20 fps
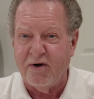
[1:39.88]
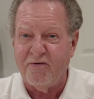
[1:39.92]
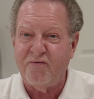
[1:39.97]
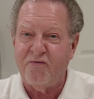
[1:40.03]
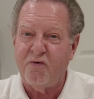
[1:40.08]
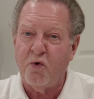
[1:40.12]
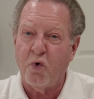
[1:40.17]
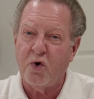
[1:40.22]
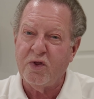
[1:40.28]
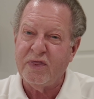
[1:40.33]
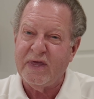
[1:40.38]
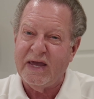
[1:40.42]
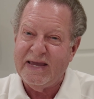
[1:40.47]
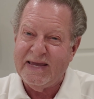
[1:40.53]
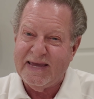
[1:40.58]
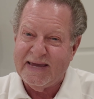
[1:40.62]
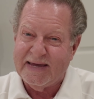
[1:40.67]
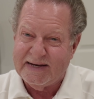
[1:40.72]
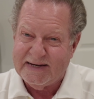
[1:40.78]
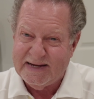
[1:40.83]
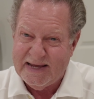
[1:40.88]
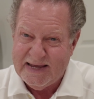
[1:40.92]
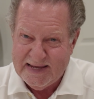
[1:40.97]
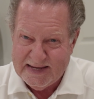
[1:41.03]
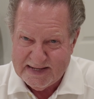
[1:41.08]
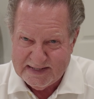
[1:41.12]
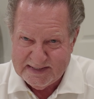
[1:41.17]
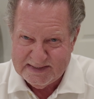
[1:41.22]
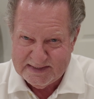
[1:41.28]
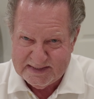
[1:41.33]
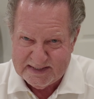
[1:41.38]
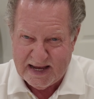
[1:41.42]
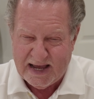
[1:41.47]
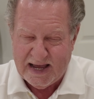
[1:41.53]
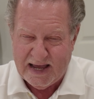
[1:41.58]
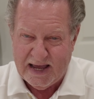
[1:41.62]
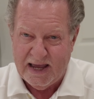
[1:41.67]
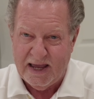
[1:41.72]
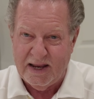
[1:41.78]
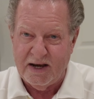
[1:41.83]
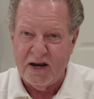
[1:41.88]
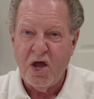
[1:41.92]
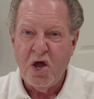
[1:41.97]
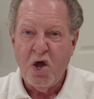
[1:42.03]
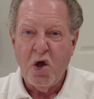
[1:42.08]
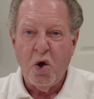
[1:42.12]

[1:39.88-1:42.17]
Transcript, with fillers: before they get inside,